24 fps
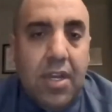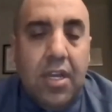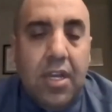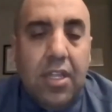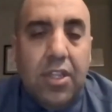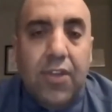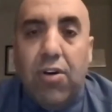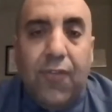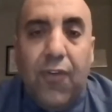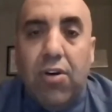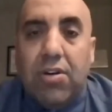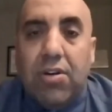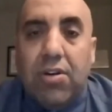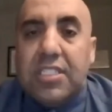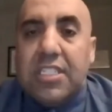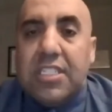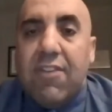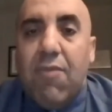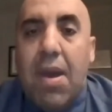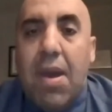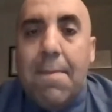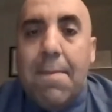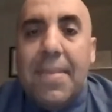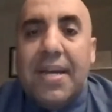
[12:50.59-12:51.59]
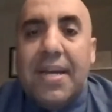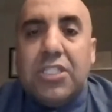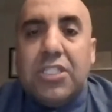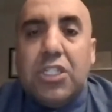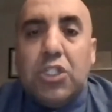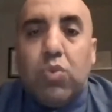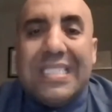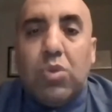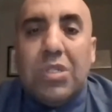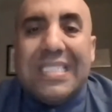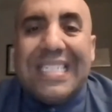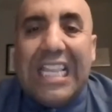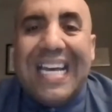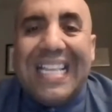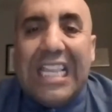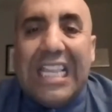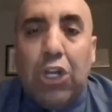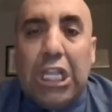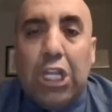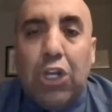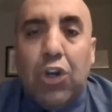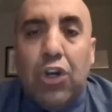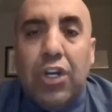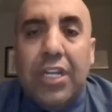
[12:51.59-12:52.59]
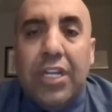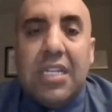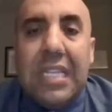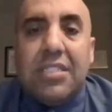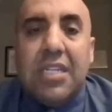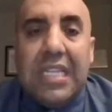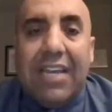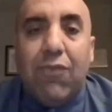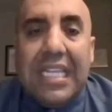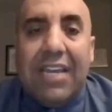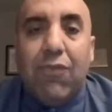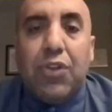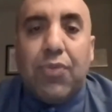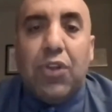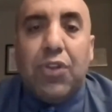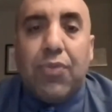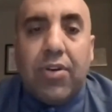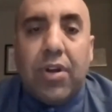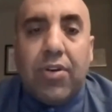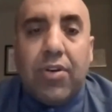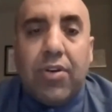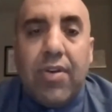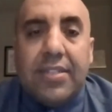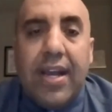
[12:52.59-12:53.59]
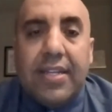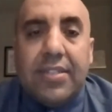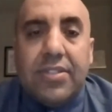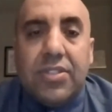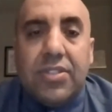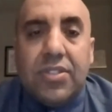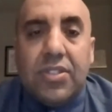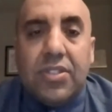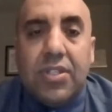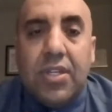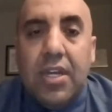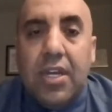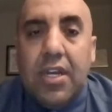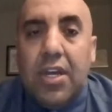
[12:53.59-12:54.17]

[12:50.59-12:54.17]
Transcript: The focus of my message was on learning to live with regrets.